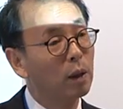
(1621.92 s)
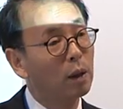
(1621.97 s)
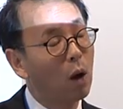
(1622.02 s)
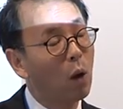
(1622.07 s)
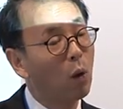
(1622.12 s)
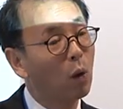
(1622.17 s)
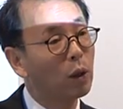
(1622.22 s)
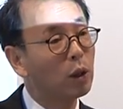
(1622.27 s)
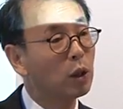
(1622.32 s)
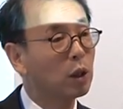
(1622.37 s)

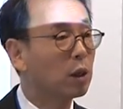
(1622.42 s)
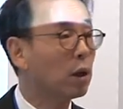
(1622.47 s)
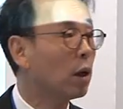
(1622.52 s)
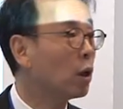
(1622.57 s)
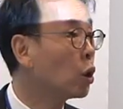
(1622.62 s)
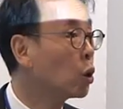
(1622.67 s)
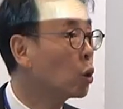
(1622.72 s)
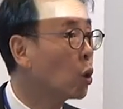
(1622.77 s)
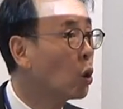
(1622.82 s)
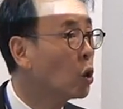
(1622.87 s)
all these
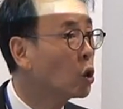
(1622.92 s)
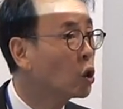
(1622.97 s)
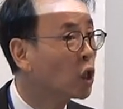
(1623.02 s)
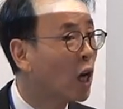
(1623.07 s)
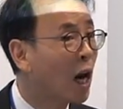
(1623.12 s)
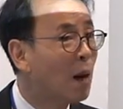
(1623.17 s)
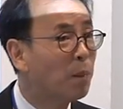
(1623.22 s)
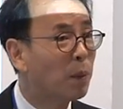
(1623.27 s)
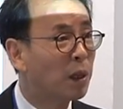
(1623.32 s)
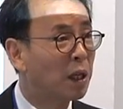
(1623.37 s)
insurance
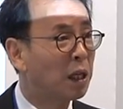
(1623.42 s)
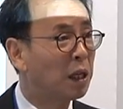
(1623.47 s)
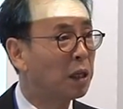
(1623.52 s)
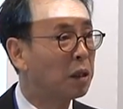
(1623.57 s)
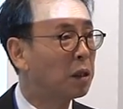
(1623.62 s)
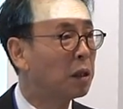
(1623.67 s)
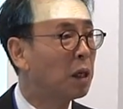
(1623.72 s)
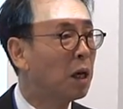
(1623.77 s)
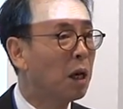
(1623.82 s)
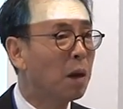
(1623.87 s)

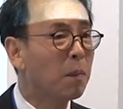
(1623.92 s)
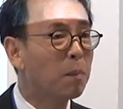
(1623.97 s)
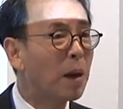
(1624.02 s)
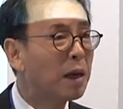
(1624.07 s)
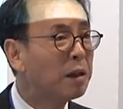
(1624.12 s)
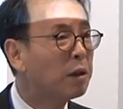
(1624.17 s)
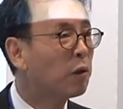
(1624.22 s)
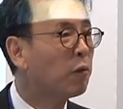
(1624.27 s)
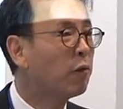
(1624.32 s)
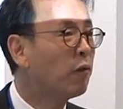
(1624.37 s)
companies,
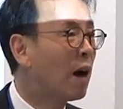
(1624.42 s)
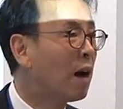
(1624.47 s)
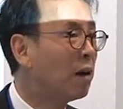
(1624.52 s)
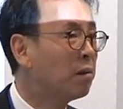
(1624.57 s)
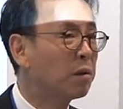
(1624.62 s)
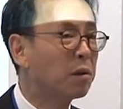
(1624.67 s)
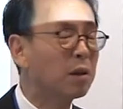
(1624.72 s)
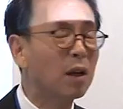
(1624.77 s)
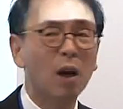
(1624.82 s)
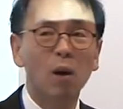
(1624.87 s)
pension
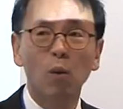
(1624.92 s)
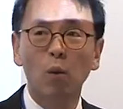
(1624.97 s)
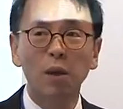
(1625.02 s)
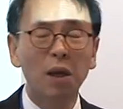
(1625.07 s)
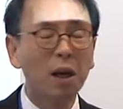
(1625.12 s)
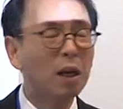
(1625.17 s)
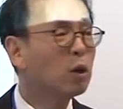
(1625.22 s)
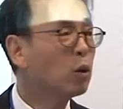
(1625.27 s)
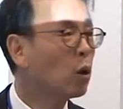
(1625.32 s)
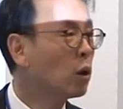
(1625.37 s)
funds with
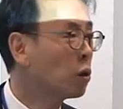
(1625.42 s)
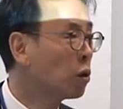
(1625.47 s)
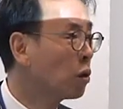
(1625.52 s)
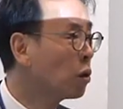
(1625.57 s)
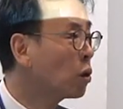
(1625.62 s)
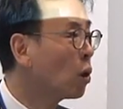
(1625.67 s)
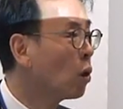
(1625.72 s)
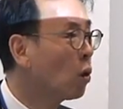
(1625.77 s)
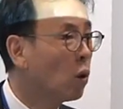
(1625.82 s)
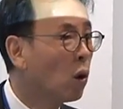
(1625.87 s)
interest rates
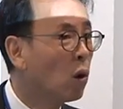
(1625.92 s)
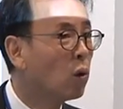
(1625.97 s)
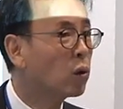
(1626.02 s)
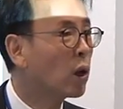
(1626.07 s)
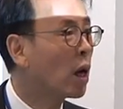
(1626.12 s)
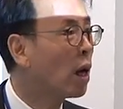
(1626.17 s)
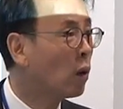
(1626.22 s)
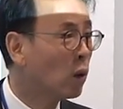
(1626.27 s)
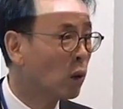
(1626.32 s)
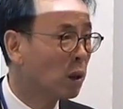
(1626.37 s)
so low,
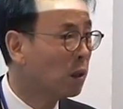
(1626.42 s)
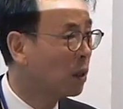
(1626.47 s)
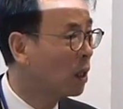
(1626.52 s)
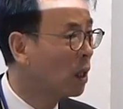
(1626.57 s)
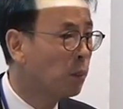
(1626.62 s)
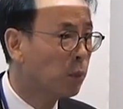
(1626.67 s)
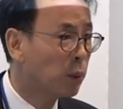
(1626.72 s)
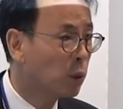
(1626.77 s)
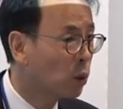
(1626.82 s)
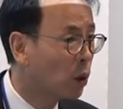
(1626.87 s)
they're all in
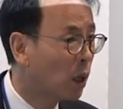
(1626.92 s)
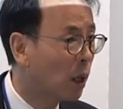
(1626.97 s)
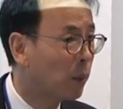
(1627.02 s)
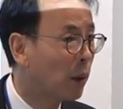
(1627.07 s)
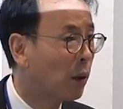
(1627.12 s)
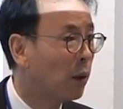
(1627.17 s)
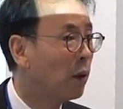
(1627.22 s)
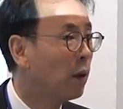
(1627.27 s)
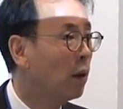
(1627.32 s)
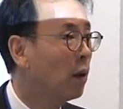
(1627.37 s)
deep
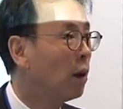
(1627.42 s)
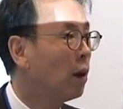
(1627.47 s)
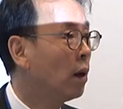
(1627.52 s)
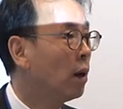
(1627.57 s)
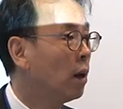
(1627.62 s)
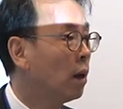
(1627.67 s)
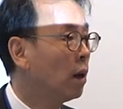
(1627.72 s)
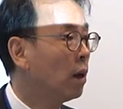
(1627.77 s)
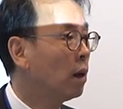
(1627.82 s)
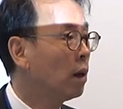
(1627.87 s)
trouble.
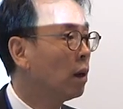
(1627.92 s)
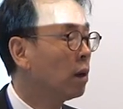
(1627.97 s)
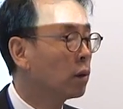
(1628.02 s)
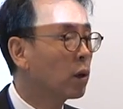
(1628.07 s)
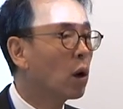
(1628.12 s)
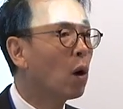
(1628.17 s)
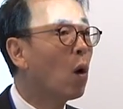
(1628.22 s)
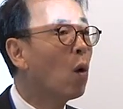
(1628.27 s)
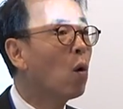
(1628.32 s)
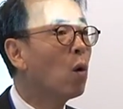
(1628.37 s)

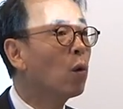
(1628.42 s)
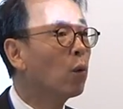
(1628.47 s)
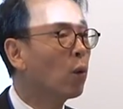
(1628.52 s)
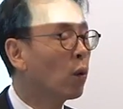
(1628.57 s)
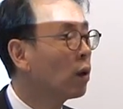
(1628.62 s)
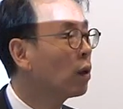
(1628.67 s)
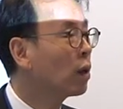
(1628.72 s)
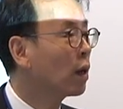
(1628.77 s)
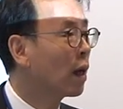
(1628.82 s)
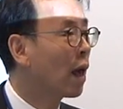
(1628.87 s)
They're all
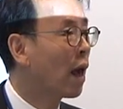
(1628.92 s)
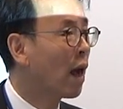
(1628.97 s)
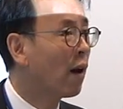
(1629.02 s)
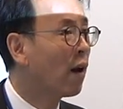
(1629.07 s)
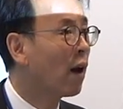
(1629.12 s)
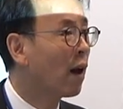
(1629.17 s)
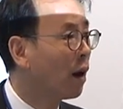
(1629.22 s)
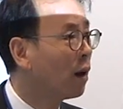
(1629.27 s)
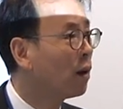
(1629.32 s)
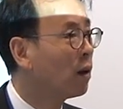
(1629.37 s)

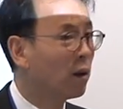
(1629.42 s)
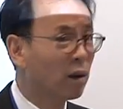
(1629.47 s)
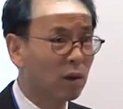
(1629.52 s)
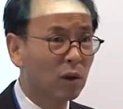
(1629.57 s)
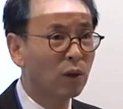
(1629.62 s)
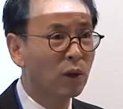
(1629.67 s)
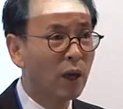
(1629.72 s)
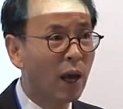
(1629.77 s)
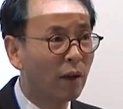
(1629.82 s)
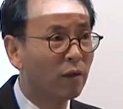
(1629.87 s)

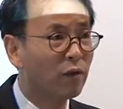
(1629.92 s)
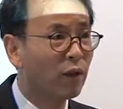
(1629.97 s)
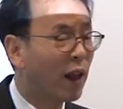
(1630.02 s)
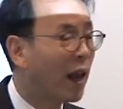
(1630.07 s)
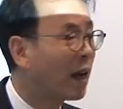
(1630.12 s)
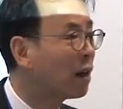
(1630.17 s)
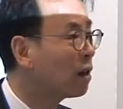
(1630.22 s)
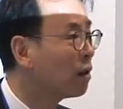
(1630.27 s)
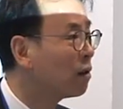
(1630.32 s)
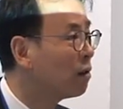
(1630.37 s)
going to have
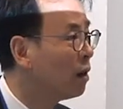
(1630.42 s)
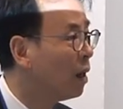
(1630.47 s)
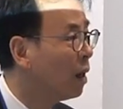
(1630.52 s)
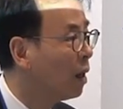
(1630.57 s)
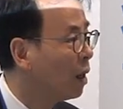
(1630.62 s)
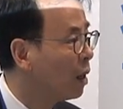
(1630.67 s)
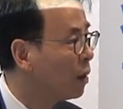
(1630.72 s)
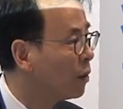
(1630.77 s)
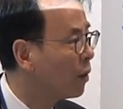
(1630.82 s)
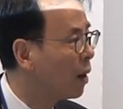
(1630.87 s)
negative.
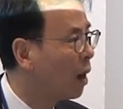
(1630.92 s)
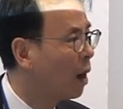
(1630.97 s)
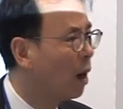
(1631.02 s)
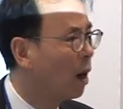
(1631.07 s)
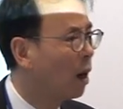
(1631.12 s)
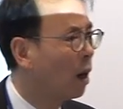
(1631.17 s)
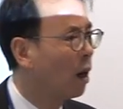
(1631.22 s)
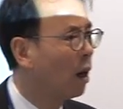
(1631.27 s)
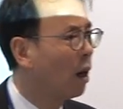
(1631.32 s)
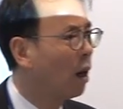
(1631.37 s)

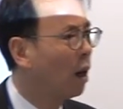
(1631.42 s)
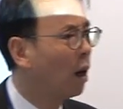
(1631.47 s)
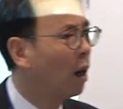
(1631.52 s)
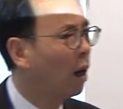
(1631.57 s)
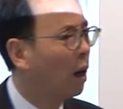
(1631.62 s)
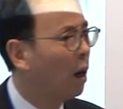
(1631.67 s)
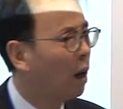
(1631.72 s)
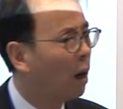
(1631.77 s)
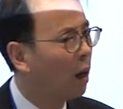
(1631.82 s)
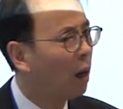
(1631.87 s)

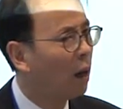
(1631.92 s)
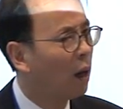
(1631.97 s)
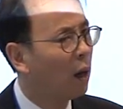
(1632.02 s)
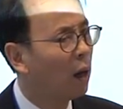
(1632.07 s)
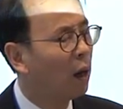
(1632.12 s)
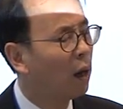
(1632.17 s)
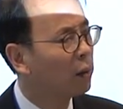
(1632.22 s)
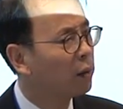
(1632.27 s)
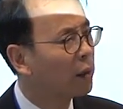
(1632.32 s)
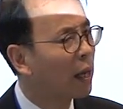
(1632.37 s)

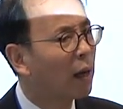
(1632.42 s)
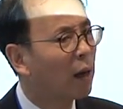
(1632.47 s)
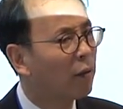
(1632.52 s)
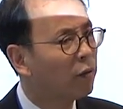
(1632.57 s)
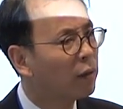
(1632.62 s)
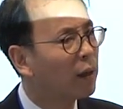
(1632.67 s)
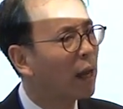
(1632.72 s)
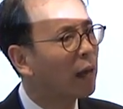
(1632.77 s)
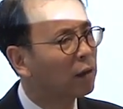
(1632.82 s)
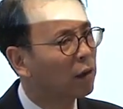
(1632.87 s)
They
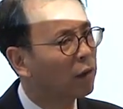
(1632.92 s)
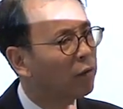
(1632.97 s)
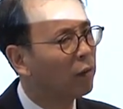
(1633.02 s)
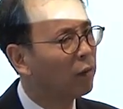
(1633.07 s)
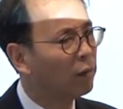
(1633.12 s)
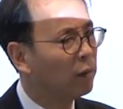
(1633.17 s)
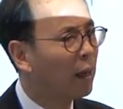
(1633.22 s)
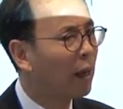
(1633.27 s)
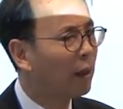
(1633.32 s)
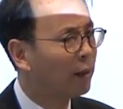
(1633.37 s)
have
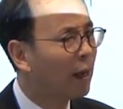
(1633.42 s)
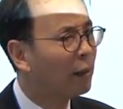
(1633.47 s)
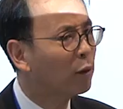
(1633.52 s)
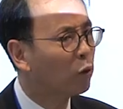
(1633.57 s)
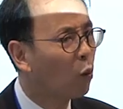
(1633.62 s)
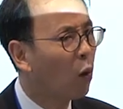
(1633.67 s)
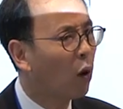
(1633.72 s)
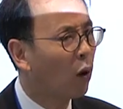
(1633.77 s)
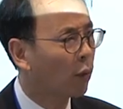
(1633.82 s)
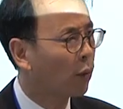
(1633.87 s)
negative net
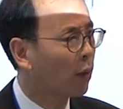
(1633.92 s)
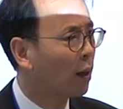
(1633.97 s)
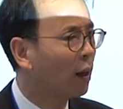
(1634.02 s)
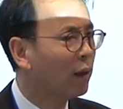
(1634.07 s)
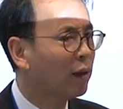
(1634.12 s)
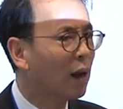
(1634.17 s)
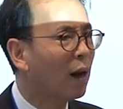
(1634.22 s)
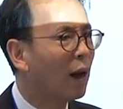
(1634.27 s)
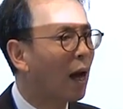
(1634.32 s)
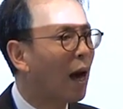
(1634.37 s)
worth.
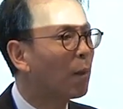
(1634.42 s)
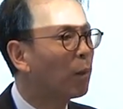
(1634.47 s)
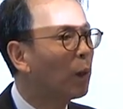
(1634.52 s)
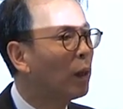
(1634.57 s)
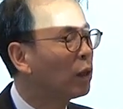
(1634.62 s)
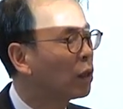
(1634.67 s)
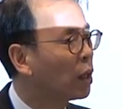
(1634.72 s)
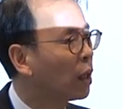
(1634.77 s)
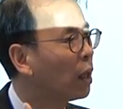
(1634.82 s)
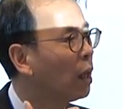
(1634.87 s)
Their
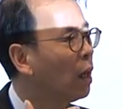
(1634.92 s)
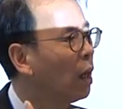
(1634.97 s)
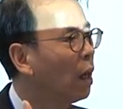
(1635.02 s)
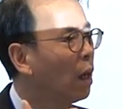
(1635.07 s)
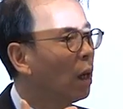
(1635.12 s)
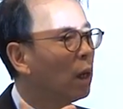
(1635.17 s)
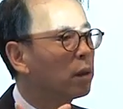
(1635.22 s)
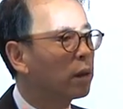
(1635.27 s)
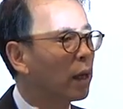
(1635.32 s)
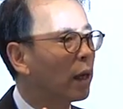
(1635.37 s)
liability
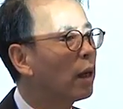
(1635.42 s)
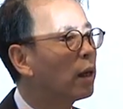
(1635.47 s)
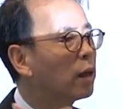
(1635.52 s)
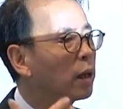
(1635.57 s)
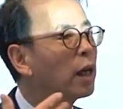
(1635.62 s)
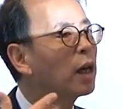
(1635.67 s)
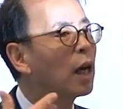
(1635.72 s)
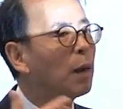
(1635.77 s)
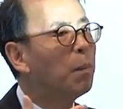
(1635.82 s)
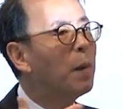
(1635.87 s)
that
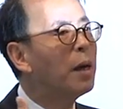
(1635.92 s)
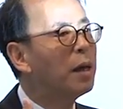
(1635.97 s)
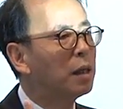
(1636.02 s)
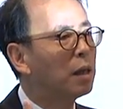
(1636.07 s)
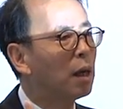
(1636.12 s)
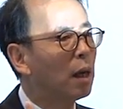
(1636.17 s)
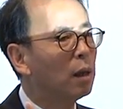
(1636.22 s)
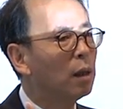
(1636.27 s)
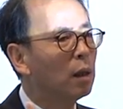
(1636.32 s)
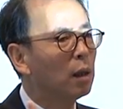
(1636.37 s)
they
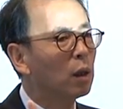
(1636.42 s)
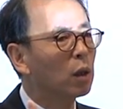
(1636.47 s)
committed